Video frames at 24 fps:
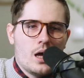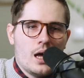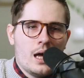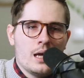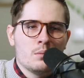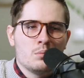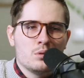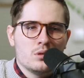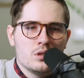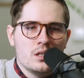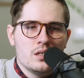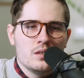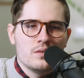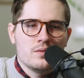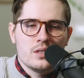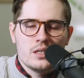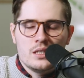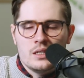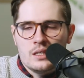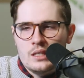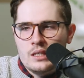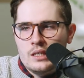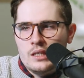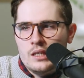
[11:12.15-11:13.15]
I believe
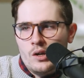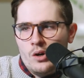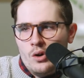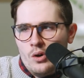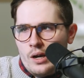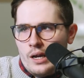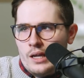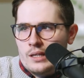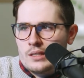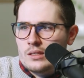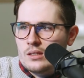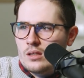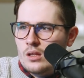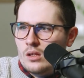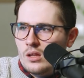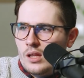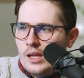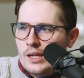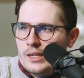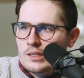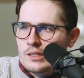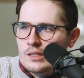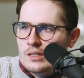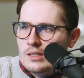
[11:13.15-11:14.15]
that NIO has the
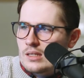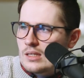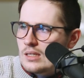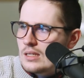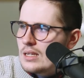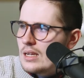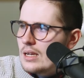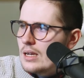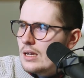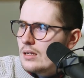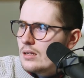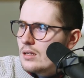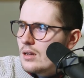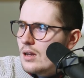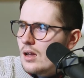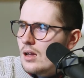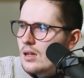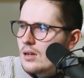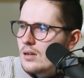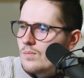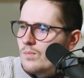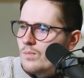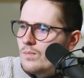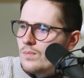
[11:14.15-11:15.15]
legs to stand
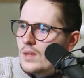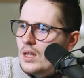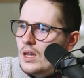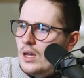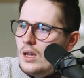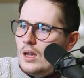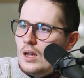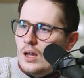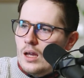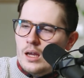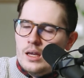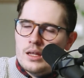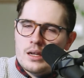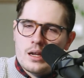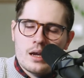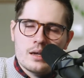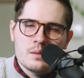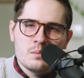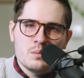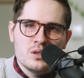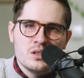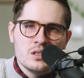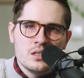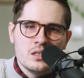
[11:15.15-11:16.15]
on, and
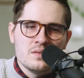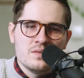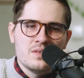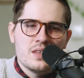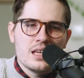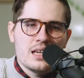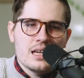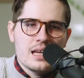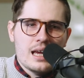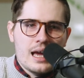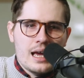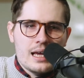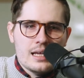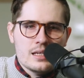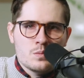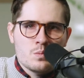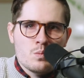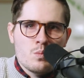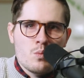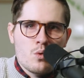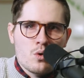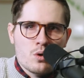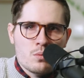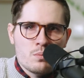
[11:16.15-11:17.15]
I believe that as
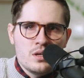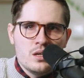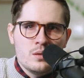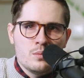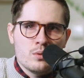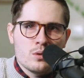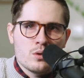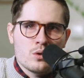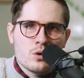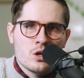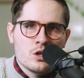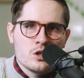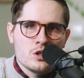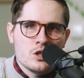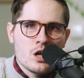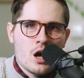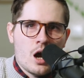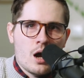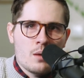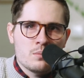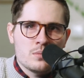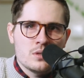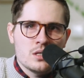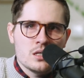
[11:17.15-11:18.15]
more people are
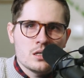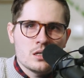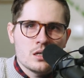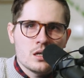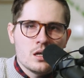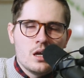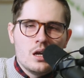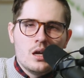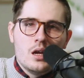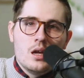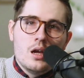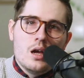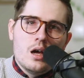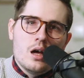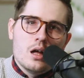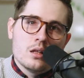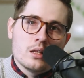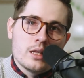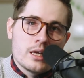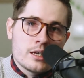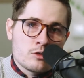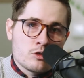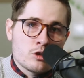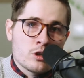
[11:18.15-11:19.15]
adopting
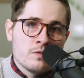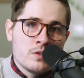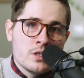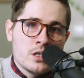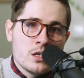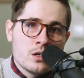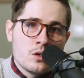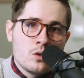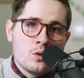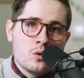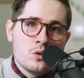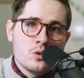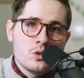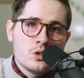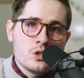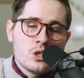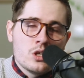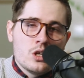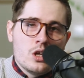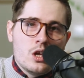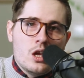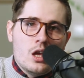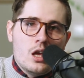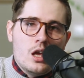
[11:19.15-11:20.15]
electric vehicles
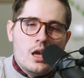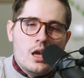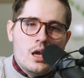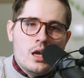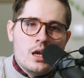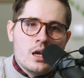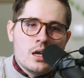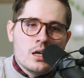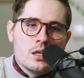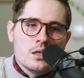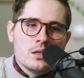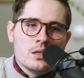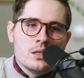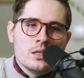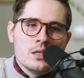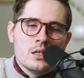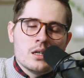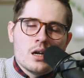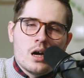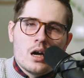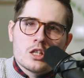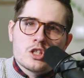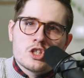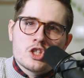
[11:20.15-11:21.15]
and
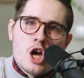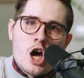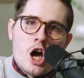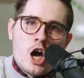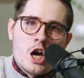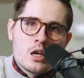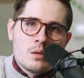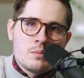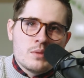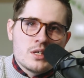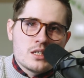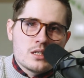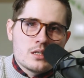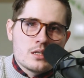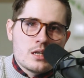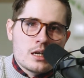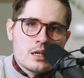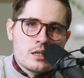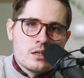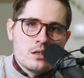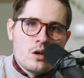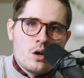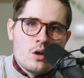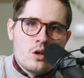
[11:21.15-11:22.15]
the autonomous
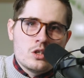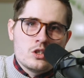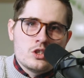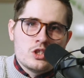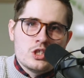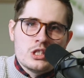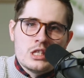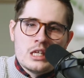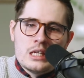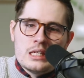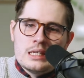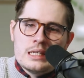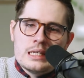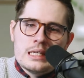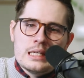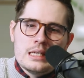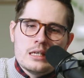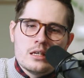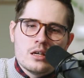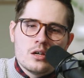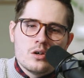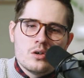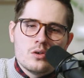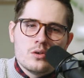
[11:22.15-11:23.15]
technology that
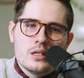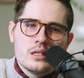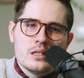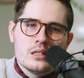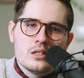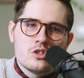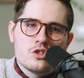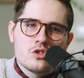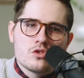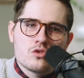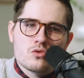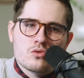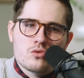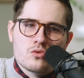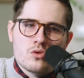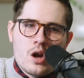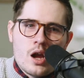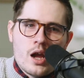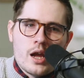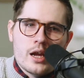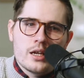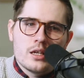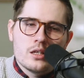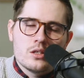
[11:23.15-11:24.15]
NIO is
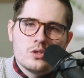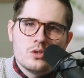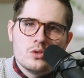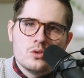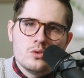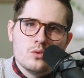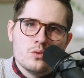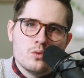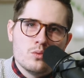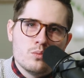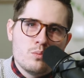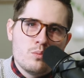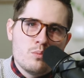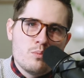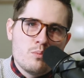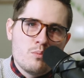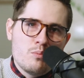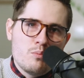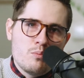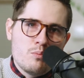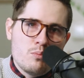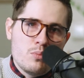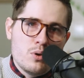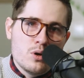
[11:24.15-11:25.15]
trying to
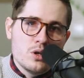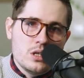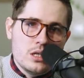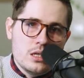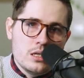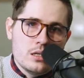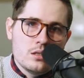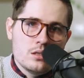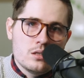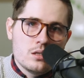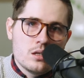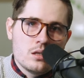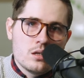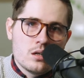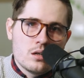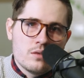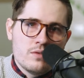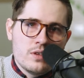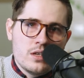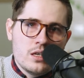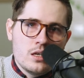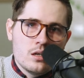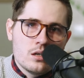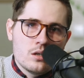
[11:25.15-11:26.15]
put into their
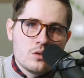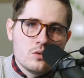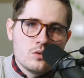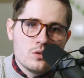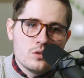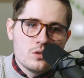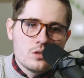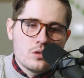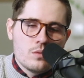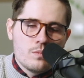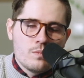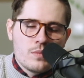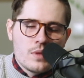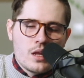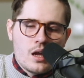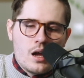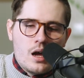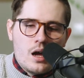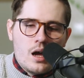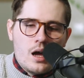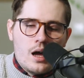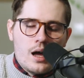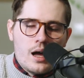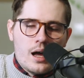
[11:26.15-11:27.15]
vehicles,
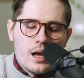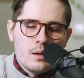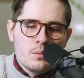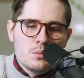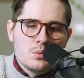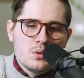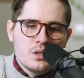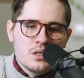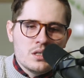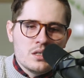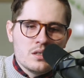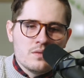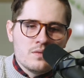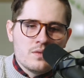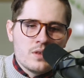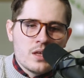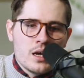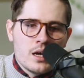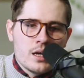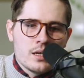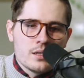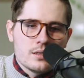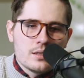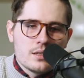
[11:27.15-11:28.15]
I believe
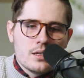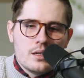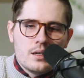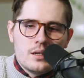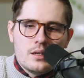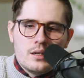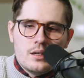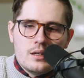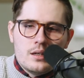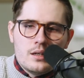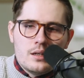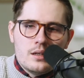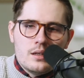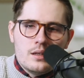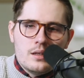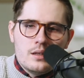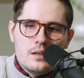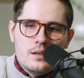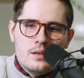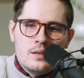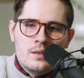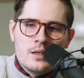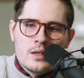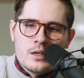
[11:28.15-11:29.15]
that
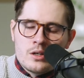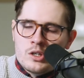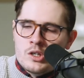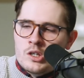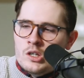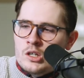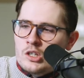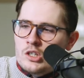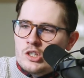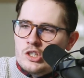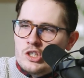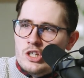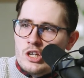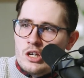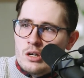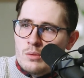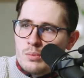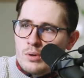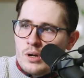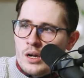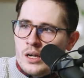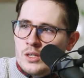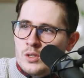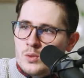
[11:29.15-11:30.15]
their share
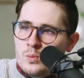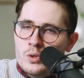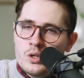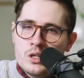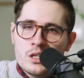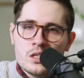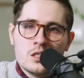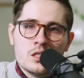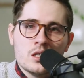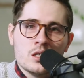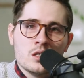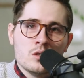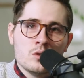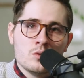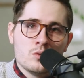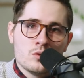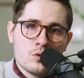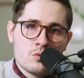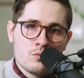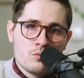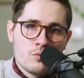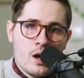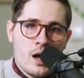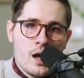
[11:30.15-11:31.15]
price will continue
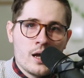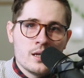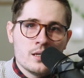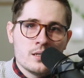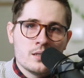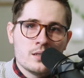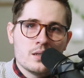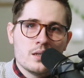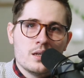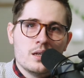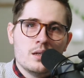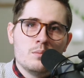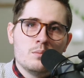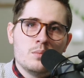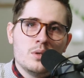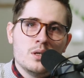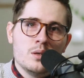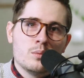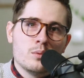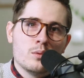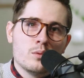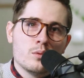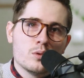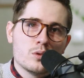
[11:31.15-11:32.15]
to rise and
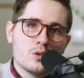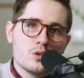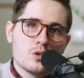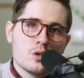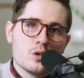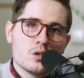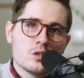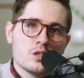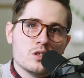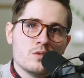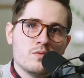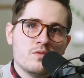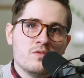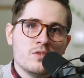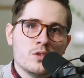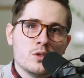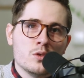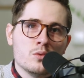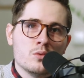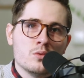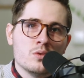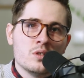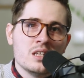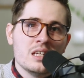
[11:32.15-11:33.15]
people will start to
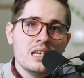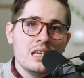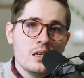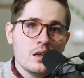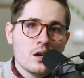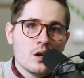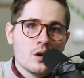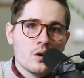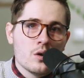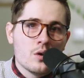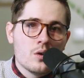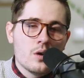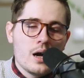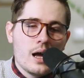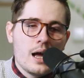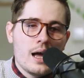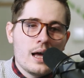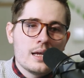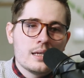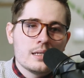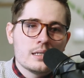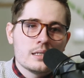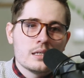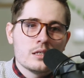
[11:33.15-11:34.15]
view NIO
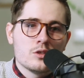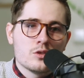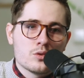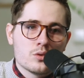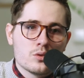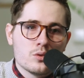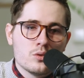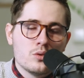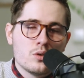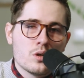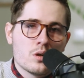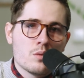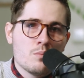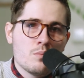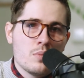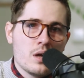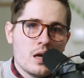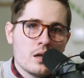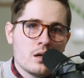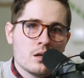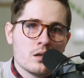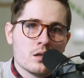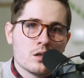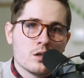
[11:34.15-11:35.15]
as a true
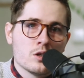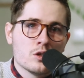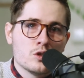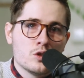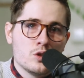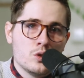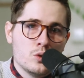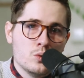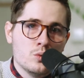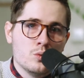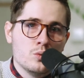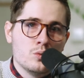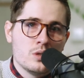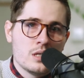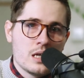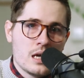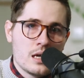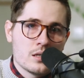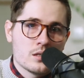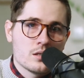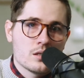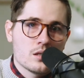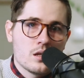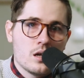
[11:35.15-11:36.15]
competitor to
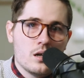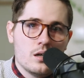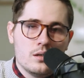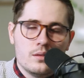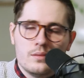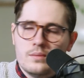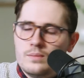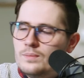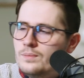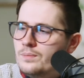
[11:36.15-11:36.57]
Tesla.